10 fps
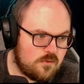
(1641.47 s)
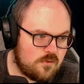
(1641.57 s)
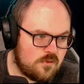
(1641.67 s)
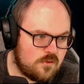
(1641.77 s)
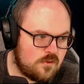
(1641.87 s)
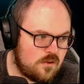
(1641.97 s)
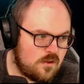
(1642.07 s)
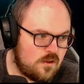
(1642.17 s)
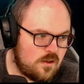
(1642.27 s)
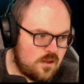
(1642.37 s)

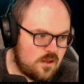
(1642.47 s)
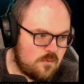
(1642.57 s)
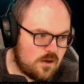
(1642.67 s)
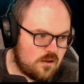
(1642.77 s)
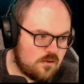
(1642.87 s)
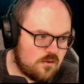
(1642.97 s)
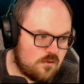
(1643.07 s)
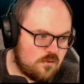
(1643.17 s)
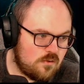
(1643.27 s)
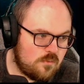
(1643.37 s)
I'm gonna
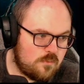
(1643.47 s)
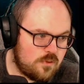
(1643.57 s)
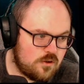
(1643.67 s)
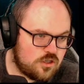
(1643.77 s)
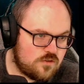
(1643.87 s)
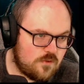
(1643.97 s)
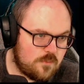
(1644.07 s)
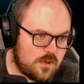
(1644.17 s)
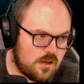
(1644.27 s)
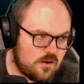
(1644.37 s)
go push
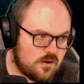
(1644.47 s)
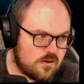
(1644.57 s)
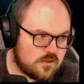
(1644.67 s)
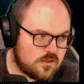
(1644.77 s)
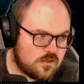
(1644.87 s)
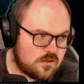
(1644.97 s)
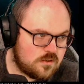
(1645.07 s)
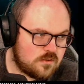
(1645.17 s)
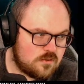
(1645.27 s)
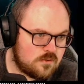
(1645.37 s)
for
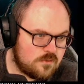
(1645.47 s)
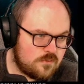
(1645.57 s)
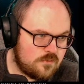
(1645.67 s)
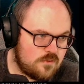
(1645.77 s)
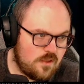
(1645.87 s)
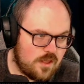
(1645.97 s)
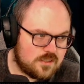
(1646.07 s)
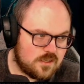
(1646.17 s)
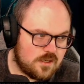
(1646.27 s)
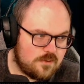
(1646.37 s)
Pierce. I think
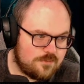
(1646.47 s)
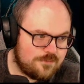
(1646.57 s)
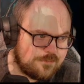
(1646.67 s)
that's it.